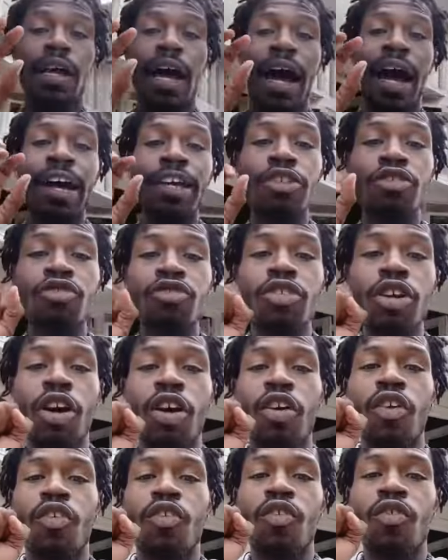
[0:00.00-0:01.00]
How you
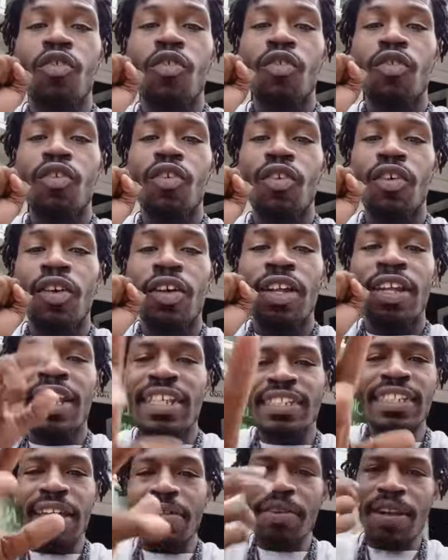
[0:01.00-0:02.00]
gonna?
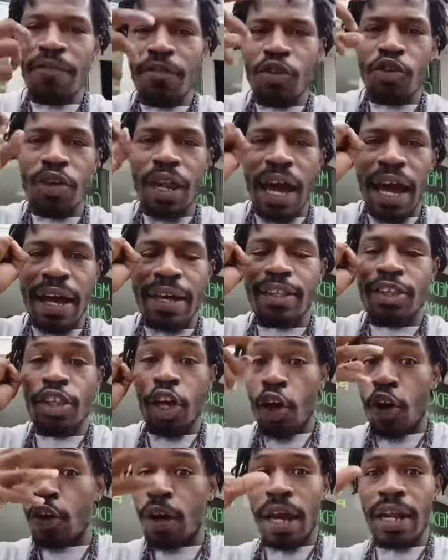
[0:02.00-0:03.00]
Listen, even if you not
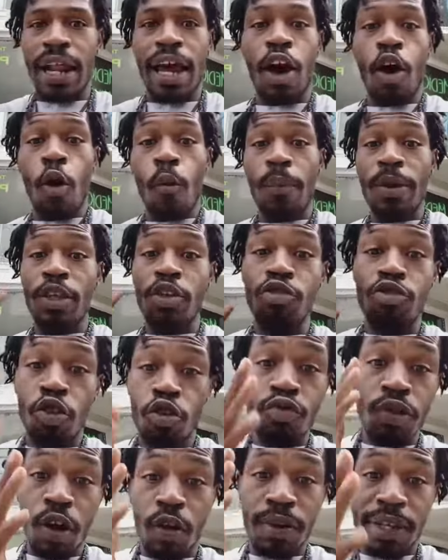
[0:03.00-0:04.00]
third eye not open, you
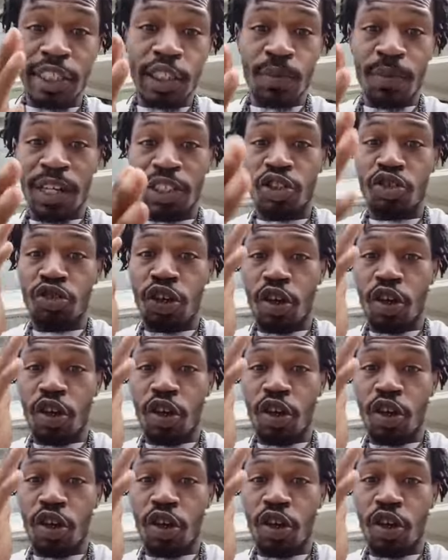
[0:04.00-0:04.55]
do know this much.